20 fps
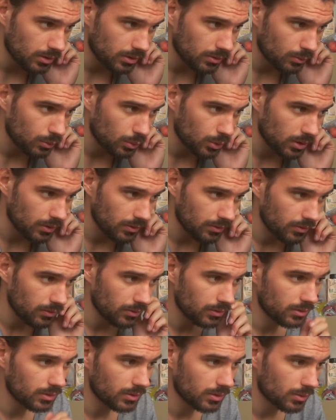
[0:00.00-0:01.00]
would have
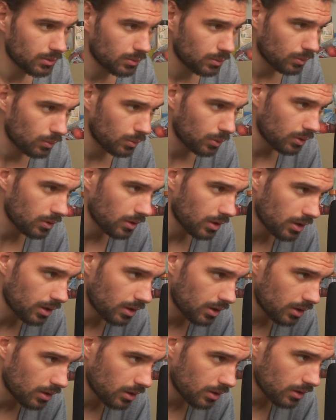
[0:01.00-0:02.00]
won
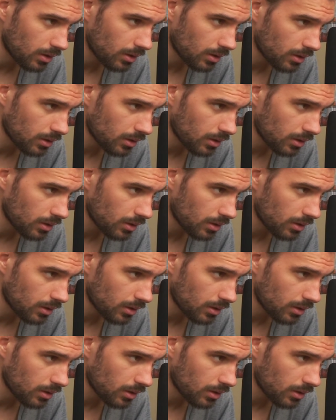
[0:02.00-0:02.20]
here